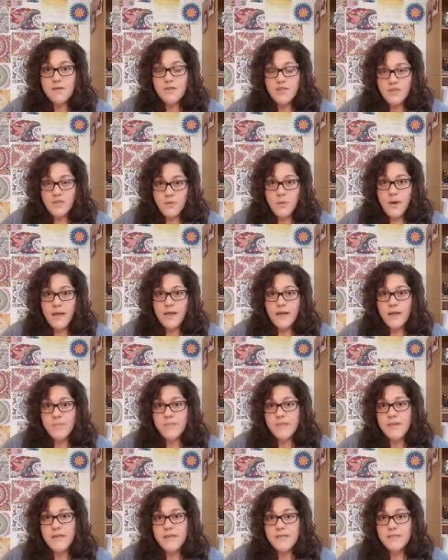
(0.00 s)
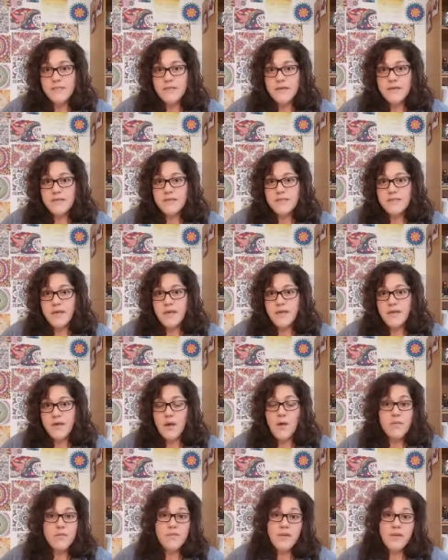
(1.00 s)
do you wake up the next day and say,
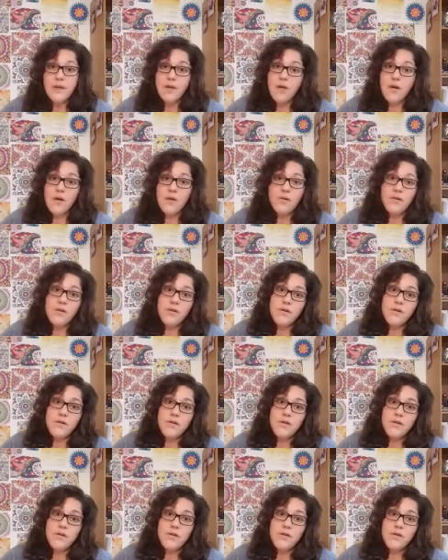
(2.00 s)
oh, thank God?